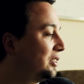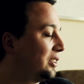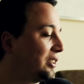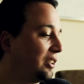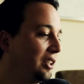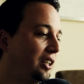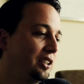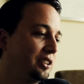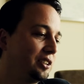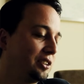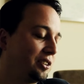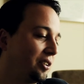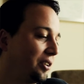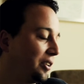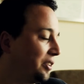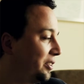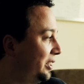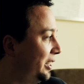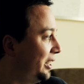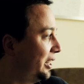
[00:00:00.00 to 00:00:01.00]
I
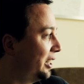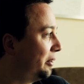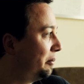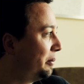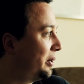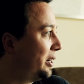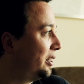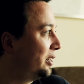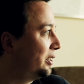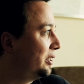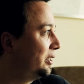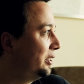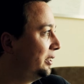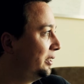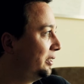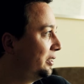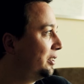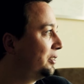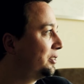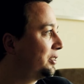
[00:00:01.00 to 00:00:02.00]
started thinking about it,
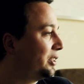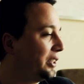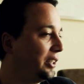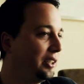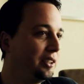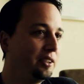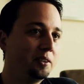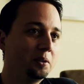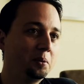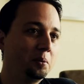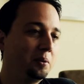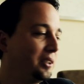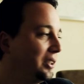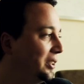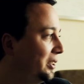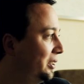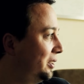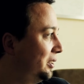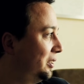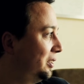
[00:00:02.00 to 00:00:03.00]
and I was like, you know
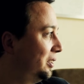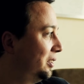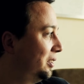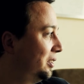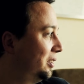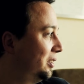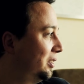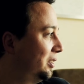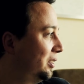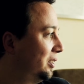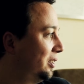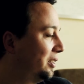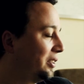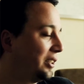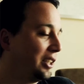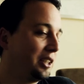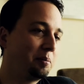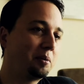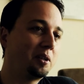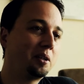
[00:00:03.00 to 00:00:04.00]
what?
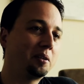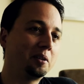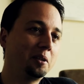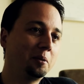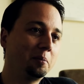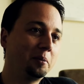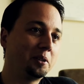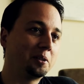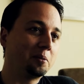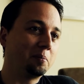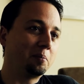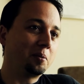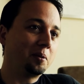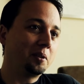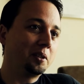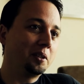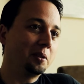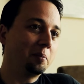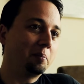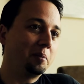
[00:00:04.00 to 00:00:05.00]
That's probably going to be some
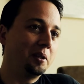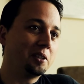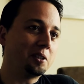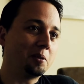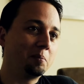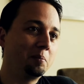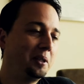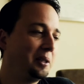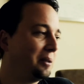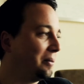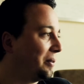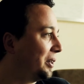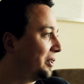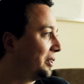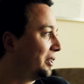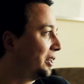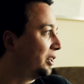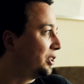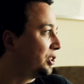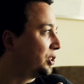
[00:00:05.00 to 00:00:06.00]
pretty good piece of meat right
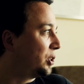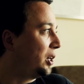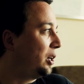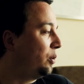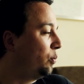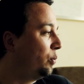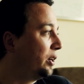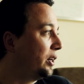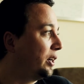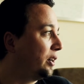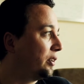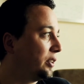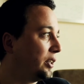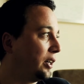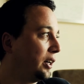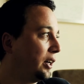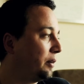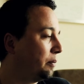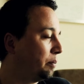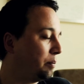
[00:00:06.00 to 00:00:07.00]
there. So I went out
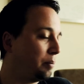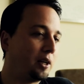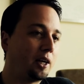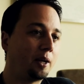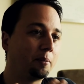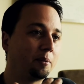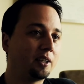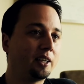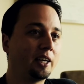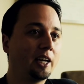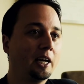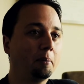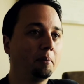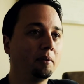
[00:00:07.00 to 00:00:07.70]
there, I popped a cap